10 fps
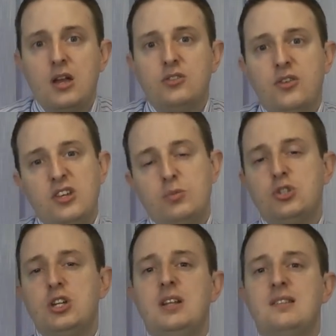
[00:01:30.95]
so this
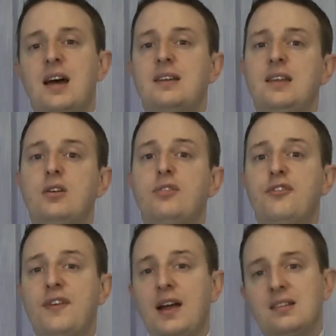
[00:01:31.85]
machine is ideal for
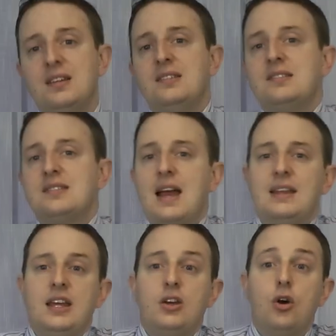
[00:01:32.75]
faxing,
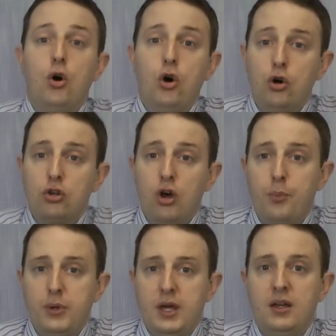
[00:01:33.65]
scanning or
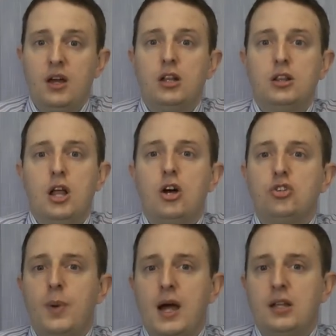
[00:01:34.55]
copying a
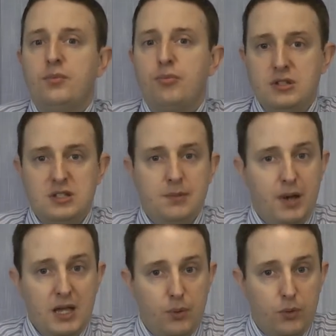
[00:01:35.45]
large pile of printed
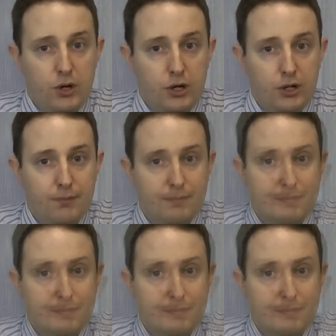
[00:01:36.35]
paperwork.